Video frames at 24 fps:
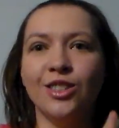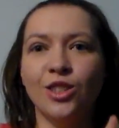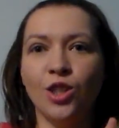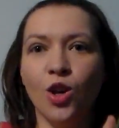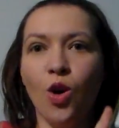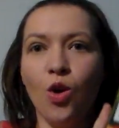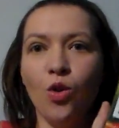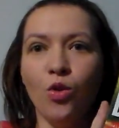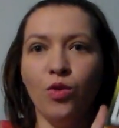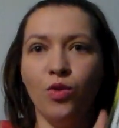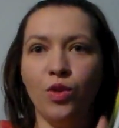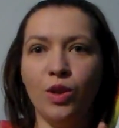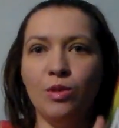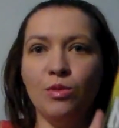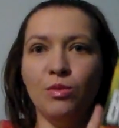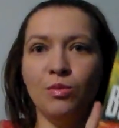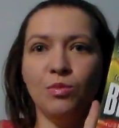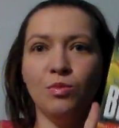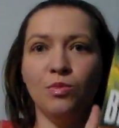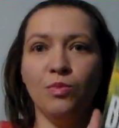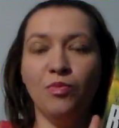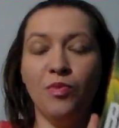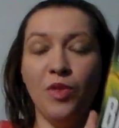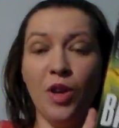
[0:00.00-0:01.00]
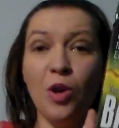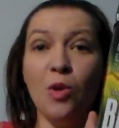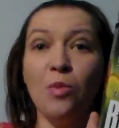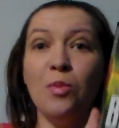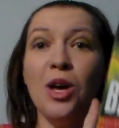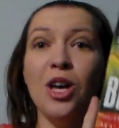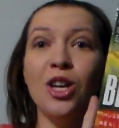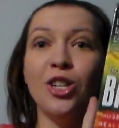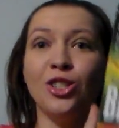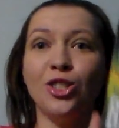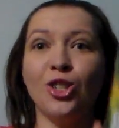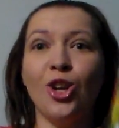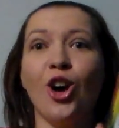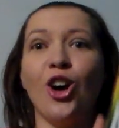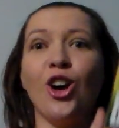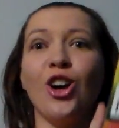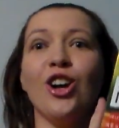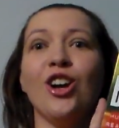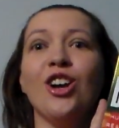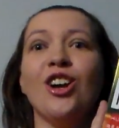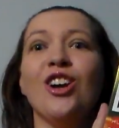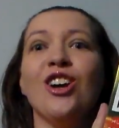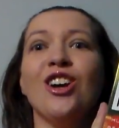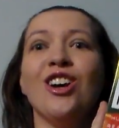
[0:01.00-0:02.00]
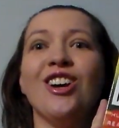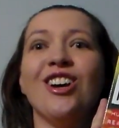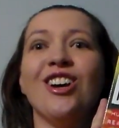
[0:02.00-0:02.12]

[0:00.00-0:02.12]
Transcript: adult film, film star